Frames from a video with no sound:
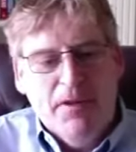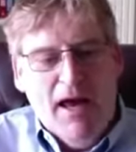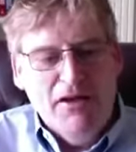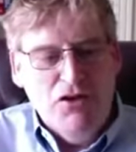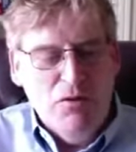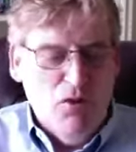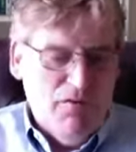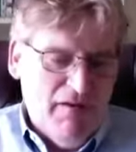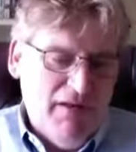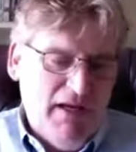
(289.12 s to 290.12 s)
as you move
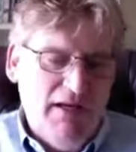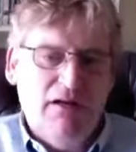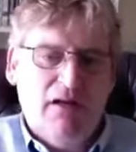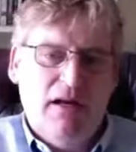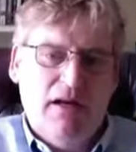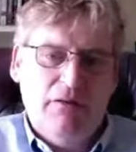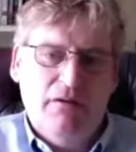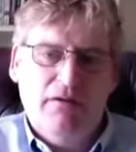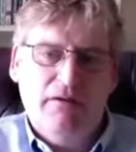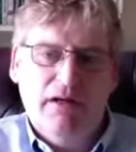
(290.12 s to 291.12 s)
everything into a cloud,
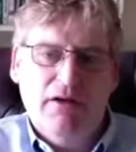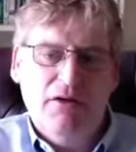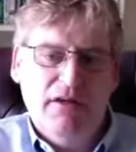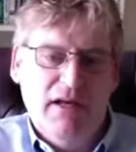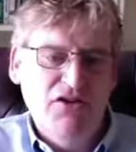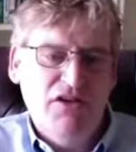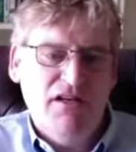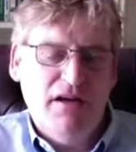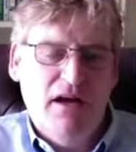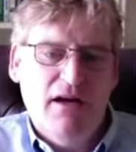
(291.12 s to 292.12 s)
the
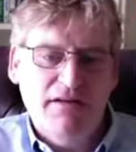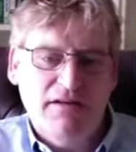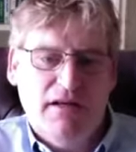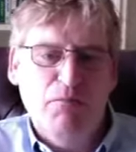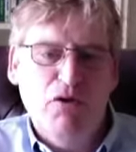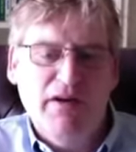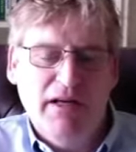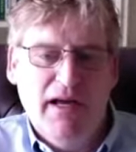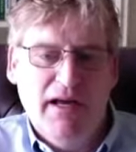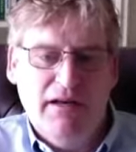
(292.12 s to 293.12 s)
ingest costs and moving
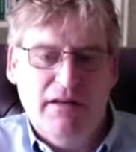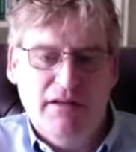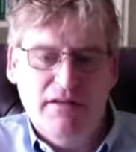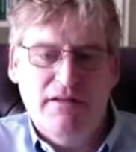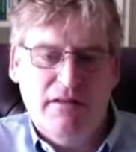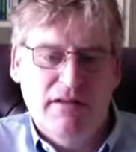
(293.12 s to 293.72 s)
data to this